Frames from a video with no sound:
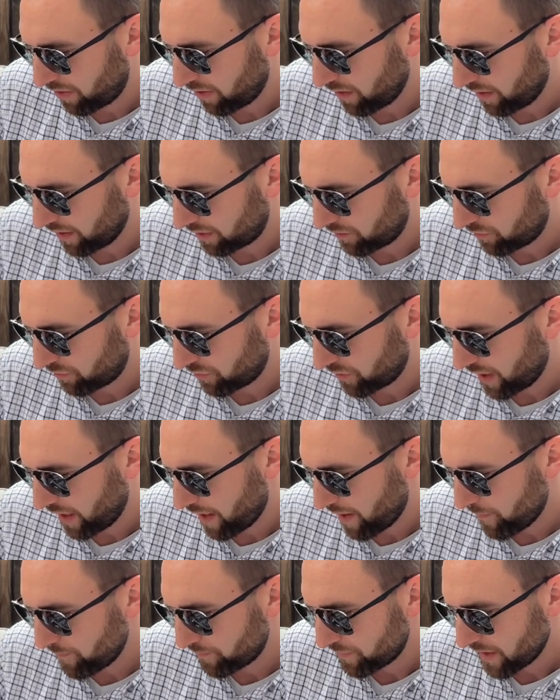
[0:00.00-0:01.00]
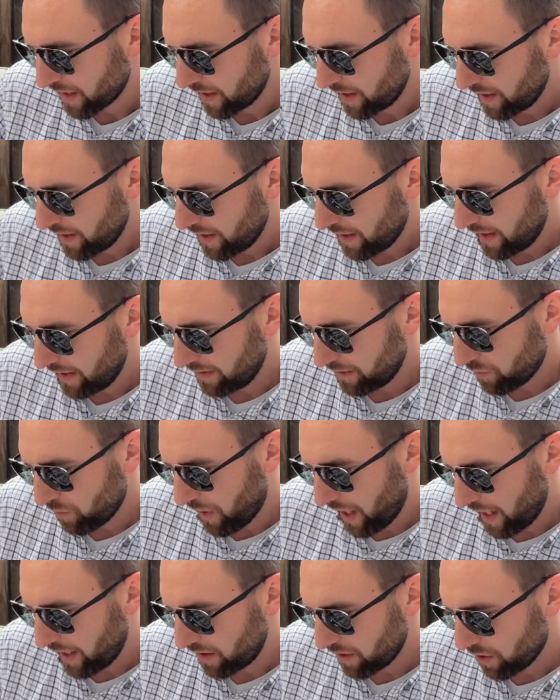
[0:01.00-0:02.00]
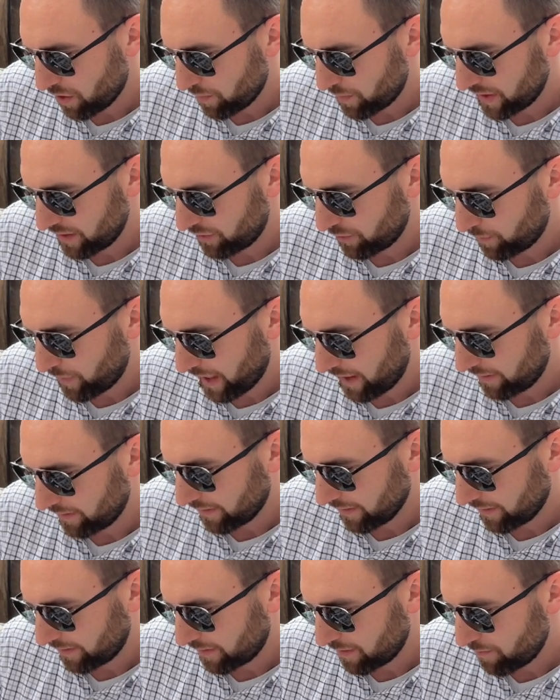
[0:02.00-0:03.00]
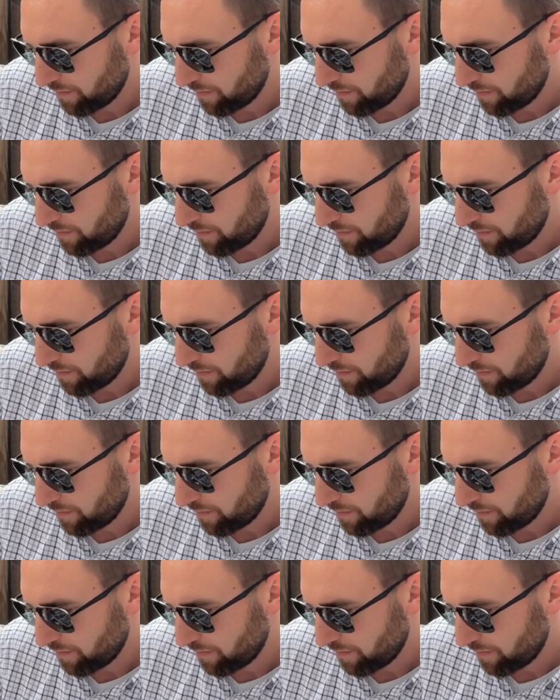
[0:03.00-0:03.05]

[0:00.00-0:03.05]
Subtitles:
sought freedom in the wide open spaces.